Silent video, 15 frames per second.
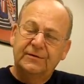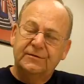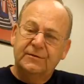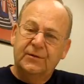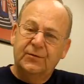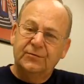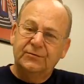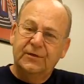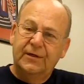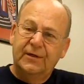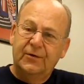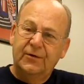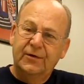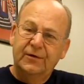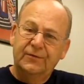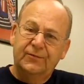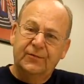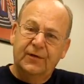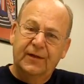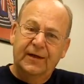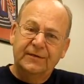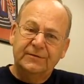Somerset area
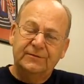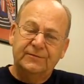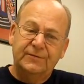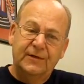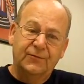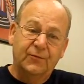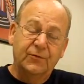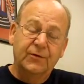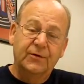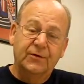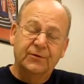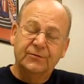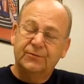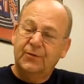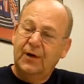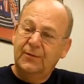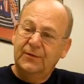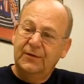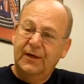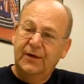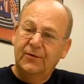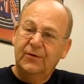for the last several years,
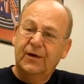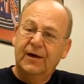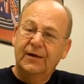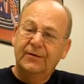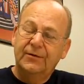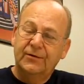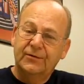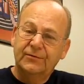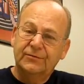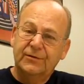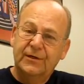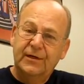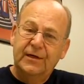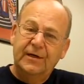probably 8 or 9 years.